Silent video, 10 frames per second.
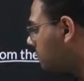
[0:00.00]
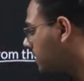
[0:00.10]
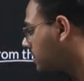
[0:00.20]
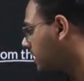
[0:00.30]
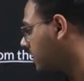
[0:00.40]

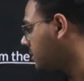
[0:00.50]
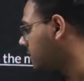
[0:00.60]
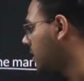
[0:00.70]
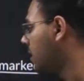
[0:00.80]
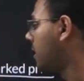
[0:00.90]
percentage.
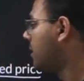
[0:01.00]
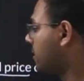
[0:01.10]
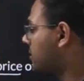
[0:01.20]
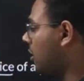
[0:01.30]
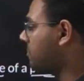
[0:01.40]

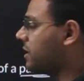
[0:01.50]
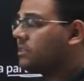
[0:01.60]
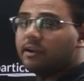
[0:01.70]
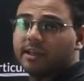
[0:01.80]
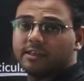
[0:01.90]
Discount
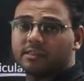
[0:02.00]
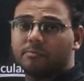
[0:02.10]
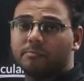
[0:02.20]
percentage is